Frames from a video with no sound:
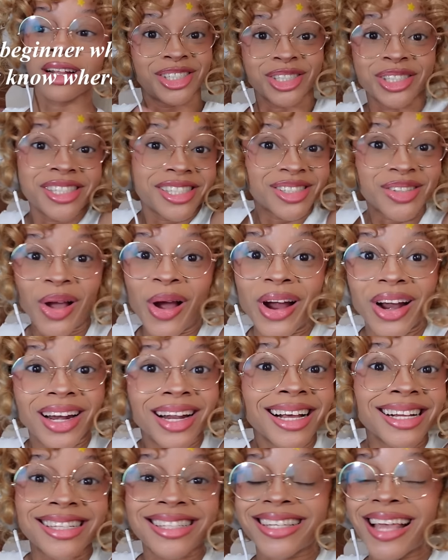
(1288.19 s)
Just start.
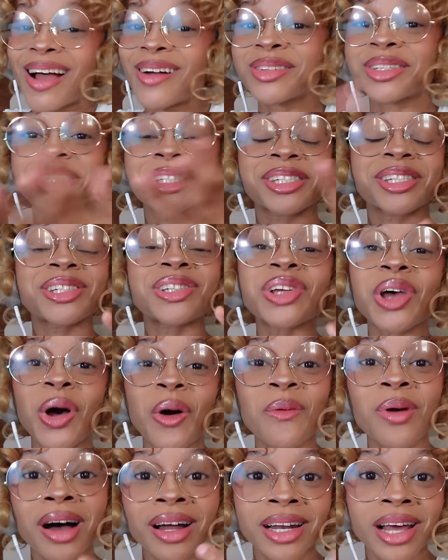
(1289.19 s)
It sounds
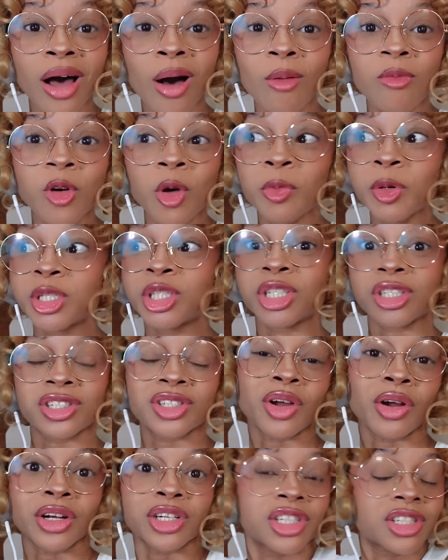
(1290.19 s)
so unhelpful, but just
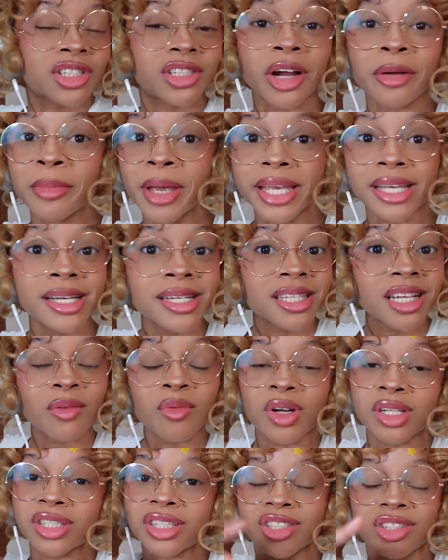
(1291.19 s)
start. Just start making
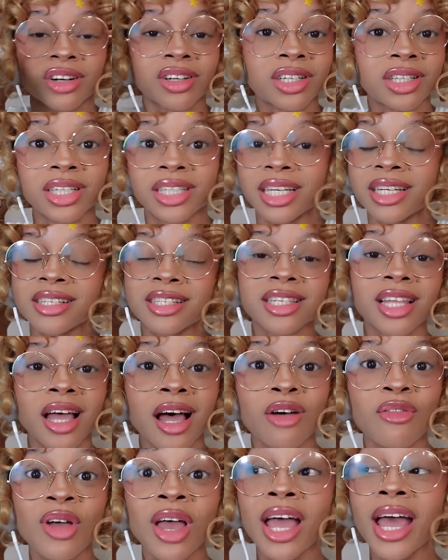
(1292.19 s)
someone, just start clicking
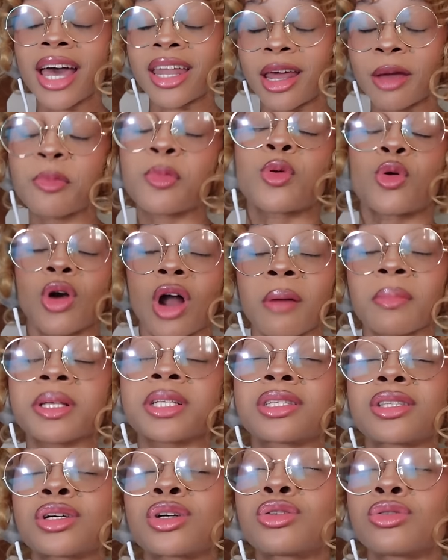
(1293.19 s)
stuff, and I
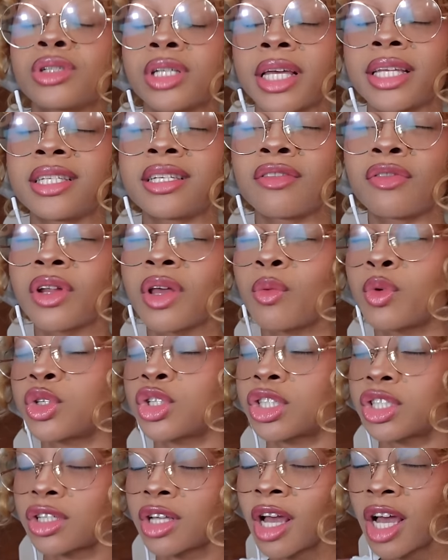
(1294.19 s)
promise the creativity will
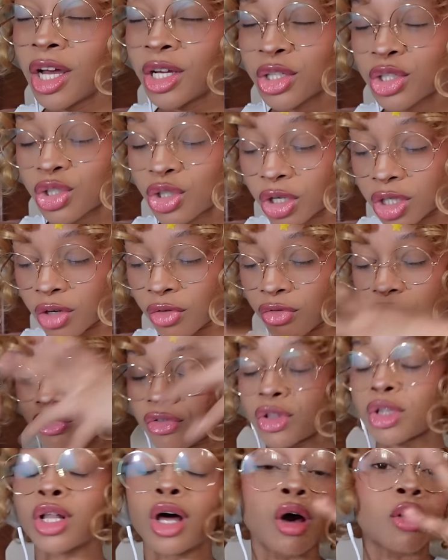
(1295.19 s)
just start to
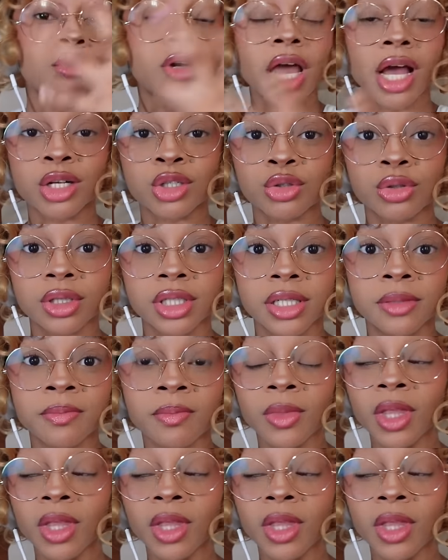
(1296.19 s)
flow naturally.